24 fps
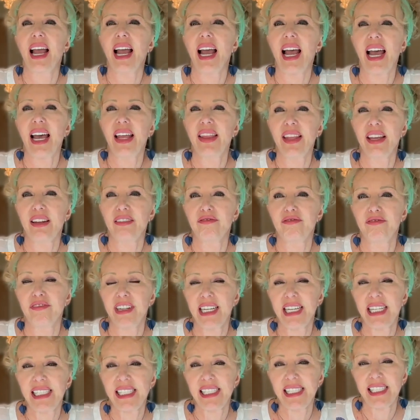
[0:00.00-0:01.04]
and then
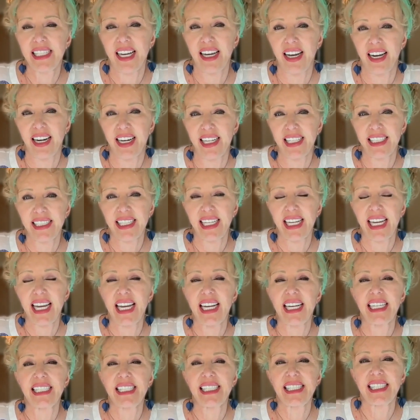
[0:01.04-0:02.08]
restyle it
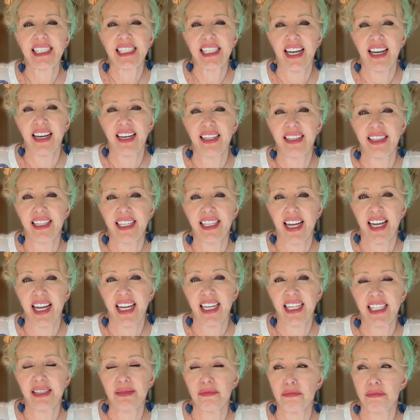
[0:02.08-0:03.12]
in a style that I
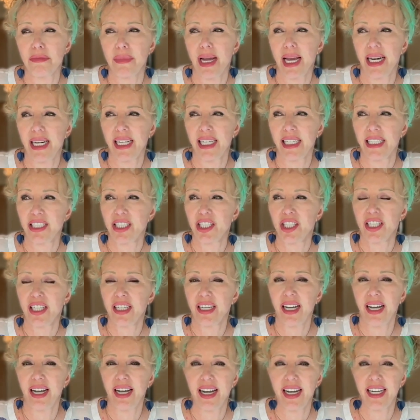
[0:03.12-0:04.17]
can manage.
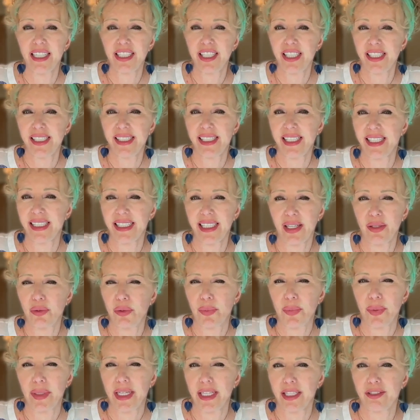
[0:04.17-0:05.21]
I just think that
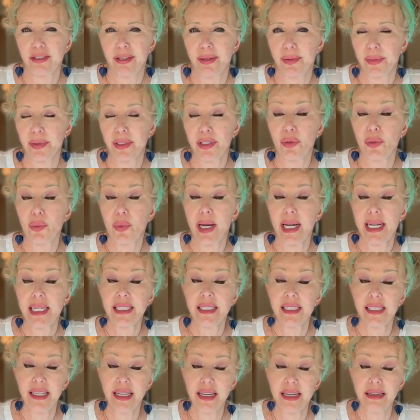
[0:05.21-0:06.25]
would be a criminal
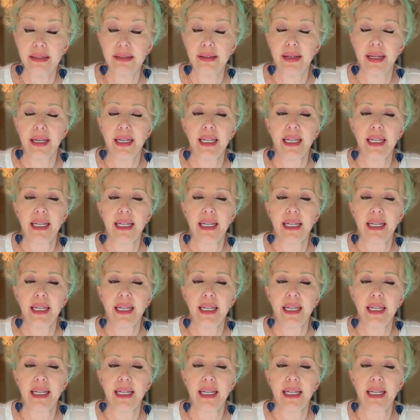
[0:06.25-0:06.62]
waste. So